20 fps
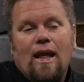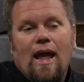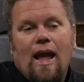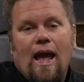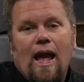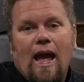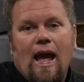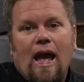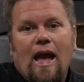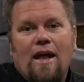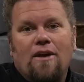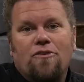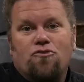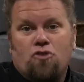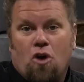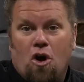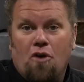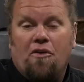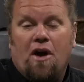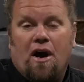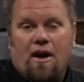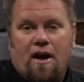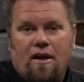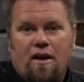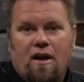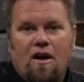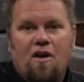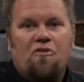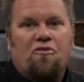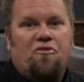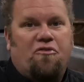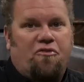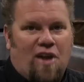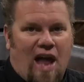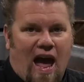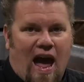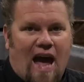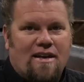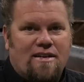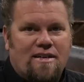and drove on it.
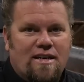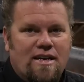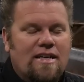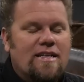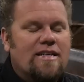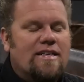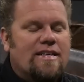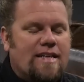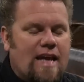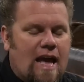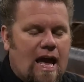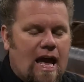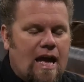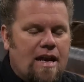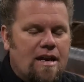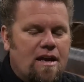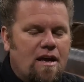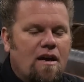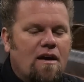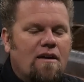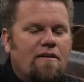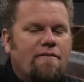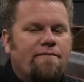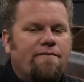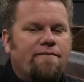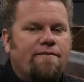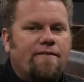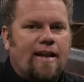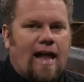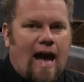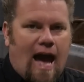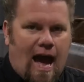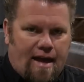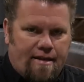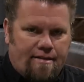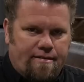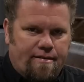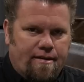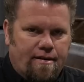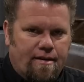Flat, dead
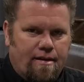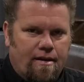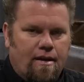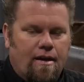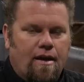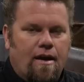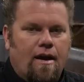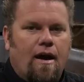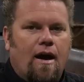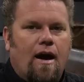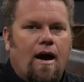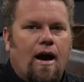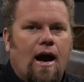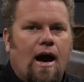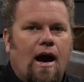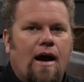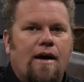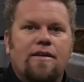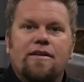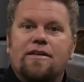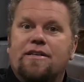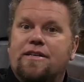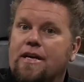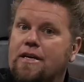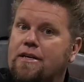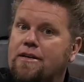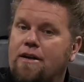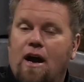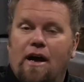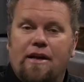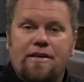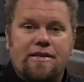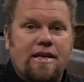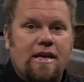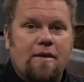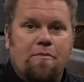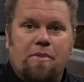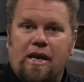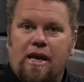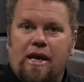flat. Did not
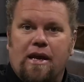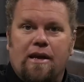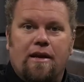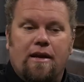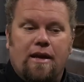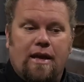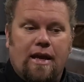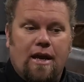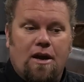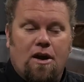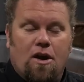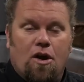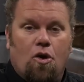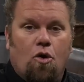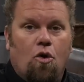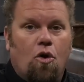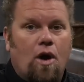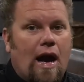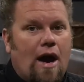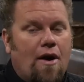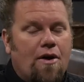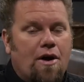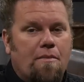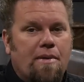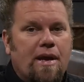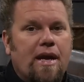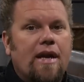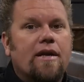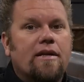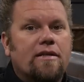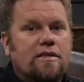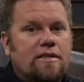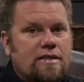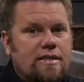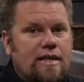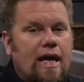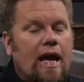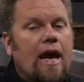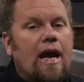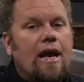debead inner or outer bead. It
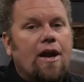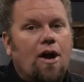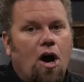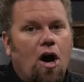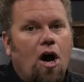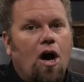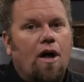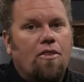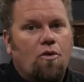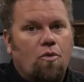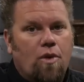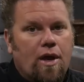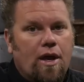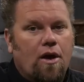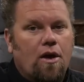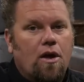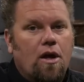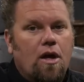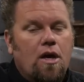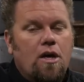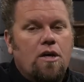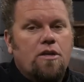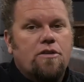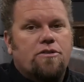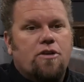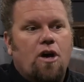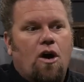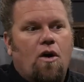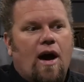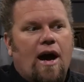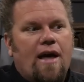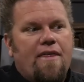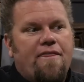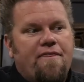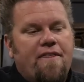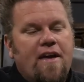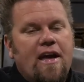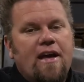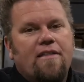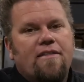stayed on the wheel. So I
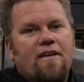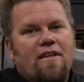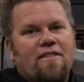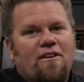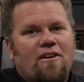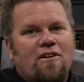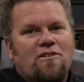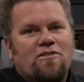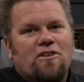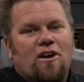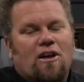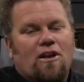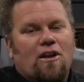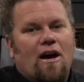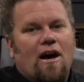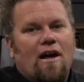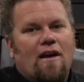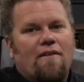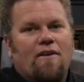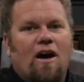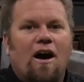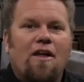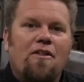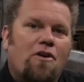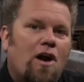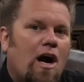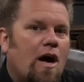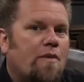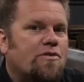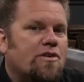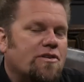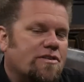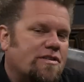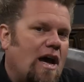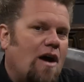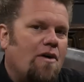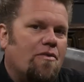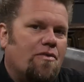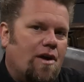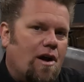think that there's a lot of other options
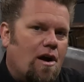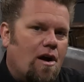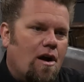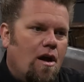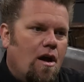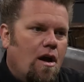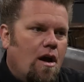out there.